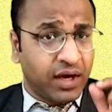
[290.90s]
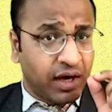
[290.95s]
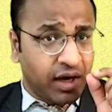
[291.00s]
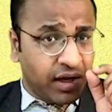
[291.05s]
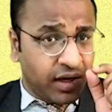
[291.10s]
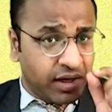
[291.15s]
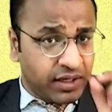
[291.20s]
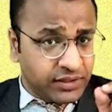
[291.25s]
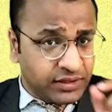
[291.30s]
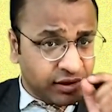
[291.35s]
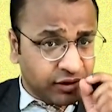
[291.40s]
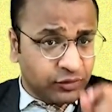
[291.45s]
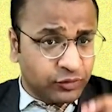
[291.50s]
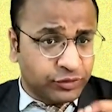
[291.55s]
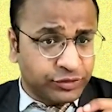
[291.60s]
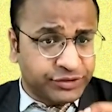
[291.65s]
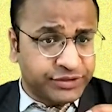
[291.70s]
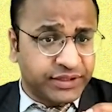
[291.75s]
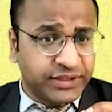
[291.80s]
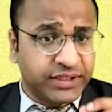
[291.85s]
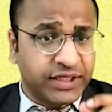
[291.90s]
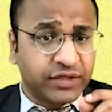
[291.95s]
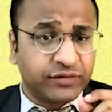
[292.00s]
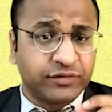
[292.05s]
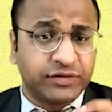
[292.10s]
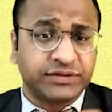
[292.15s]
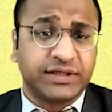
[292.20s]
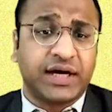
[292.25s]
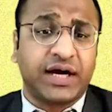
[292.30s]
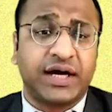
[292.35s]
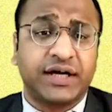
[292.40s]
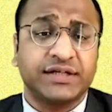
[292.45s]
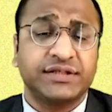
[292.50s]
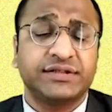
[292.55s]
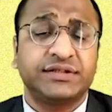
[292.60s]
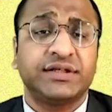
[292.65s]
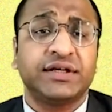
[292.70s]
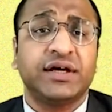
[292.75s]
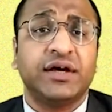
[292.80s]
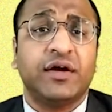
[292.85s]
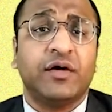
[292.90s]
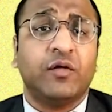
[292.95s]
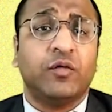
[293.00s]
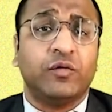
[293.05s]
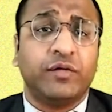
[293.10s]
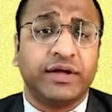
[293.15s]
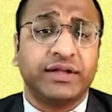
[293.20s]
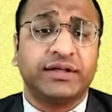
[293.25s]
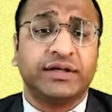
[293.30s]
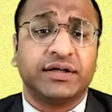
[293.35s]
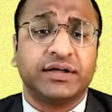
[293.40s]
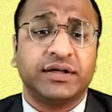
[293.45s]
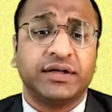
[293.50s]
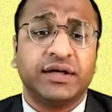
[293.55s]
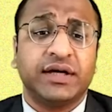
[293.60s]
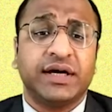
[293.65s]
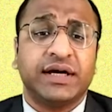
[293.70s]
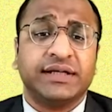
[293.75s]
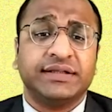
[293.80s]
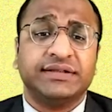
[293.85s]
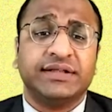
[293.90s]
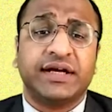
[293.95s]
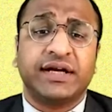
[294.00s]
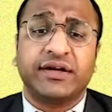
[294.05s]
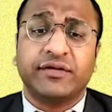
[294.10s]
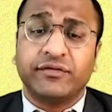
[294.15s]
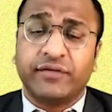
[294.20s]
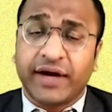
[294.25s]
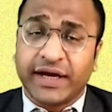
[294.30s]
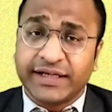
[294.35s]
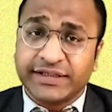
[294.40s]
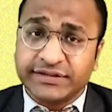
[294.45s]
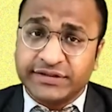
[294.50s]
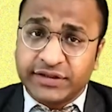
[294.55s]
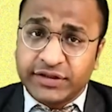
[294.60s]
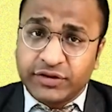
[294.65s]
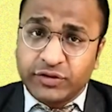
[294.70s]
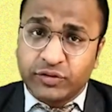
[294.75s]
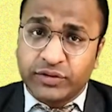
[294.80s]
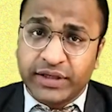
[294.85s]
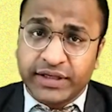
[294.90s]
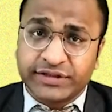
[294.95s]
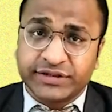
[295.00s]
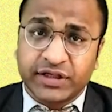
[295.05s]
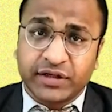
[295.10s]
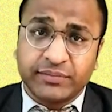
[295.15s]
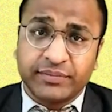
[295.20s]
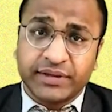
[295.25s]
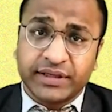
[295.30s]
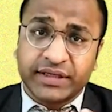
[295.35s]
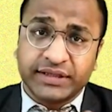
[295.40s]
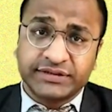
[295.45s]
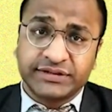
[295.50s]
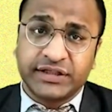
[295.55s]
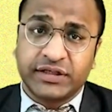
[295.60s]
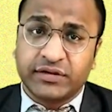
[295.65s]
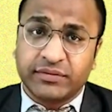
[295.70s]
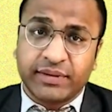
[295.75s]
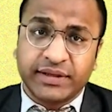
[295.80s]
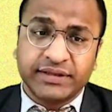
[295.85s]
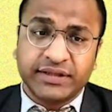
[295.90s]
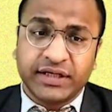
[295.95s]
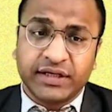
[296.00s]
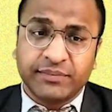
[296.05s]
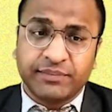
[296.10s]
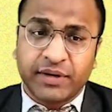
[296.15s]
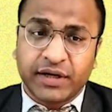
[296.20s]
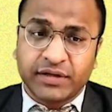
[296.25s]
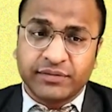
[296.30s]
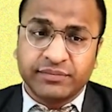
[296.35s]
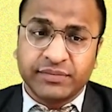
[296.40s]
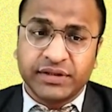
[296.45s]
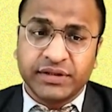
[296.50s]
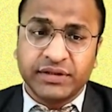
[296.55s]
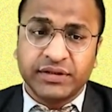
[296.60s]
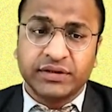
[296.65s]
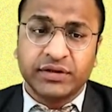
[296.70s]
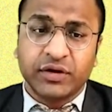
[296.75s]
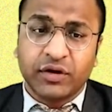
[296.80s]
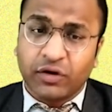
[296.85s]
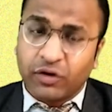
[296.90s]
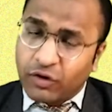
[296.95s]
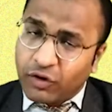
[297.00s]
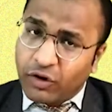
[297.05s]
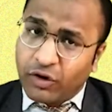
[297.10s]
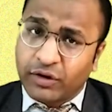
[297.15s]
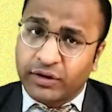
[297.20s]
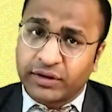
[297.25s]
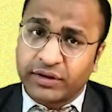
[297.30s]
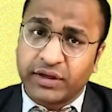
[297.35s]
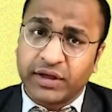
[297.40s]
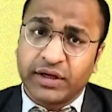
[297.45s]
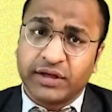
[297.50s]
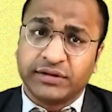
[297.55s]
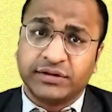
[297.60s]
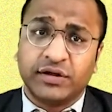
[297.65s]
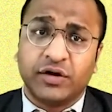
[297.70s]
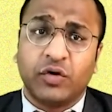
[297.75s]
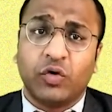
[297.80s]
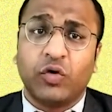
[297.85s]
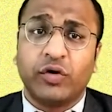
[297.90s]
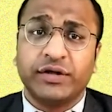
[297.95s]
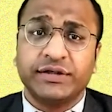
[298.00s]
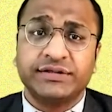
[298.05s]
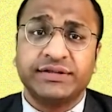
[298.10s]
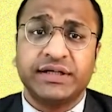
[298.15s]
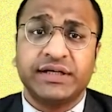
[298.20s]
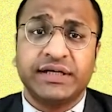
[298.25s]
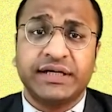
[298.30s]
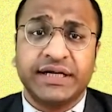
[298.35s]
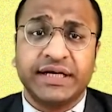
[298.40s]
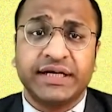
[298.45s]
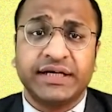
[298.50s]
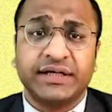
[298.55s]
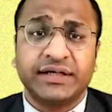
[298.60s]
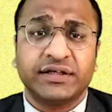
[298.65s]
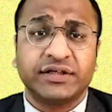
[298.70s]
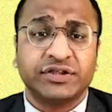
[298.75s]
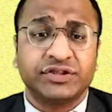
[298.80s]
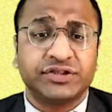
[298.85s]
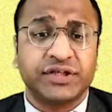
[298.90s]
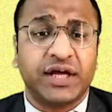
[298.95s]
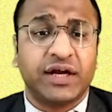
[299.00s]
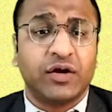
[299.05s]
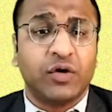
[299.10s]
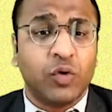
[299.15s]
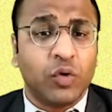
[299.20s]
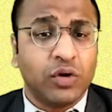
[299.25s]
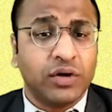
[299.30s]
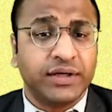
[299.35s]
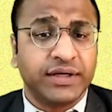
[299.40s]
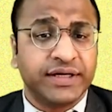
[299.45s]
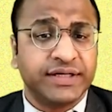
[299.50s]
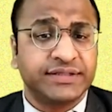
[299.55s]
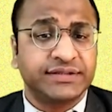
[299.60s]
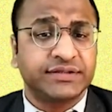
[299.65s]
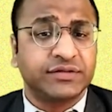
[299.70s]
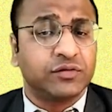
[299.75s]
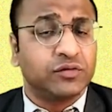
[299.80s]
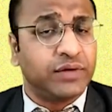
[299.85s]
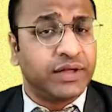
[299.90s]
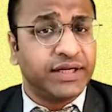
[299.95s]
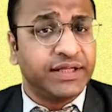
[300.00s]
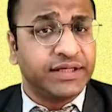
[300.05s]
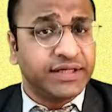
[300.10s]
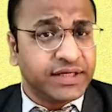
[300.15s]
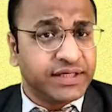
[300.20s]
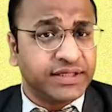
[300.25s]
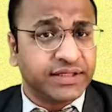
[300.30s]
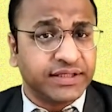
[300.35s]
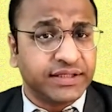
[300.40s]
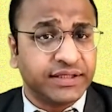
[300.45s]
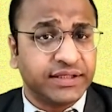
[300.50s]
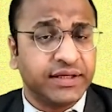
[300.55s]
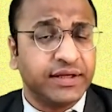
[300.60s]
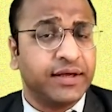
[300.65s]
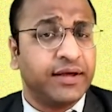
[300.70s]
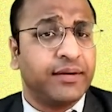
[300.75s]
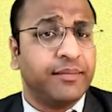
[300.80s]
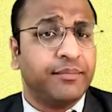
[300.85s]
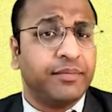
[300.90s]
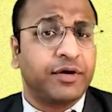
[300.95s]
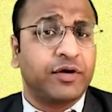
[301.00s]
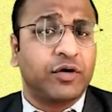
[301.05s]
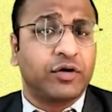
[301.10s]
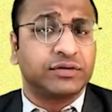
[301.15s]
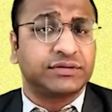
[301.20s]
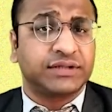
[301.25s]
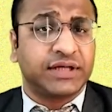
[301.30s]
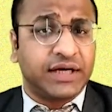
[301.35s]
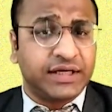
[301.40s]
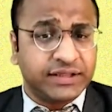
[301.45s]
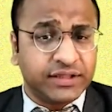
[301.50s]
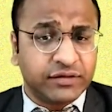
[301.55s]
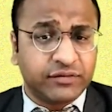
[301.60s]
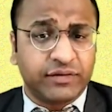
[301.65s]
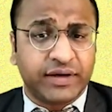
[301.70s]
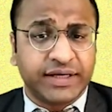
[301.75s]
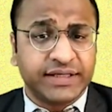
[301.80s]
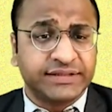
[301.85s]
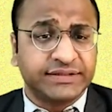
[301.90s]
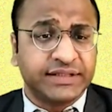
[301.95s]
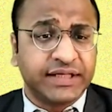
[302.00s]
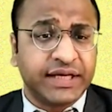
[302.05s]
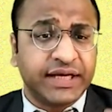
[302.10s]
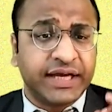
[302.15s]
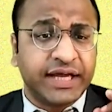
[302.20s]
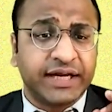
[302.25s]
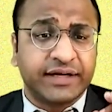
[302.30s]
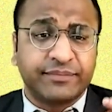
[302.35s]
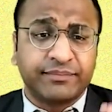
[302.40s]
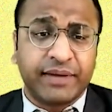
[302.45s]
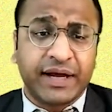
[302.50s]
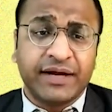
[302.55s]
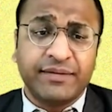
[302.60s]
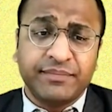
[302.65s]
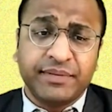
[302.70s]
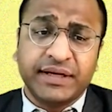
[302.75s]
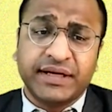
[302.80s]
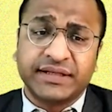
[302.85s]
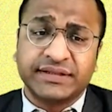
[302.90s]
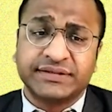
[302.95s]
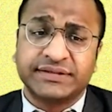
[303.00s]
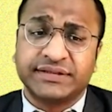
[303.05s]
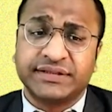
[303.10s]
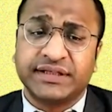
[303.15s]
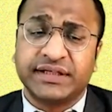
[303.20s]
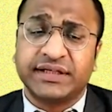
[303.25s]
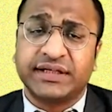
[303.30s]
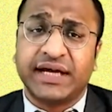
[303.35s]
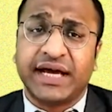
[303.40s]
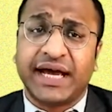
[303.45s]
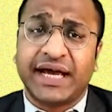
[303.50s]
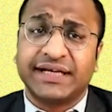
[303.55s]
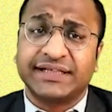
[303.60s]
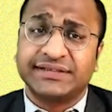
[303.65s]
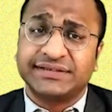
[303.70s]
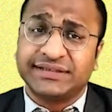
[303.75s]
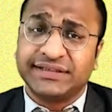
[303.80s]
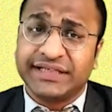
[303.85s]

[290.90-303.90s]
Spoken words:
Another question that was asked, whether the revised due date shall be considered by the department or the original date shall hold its validity, because otherwise it might be considered as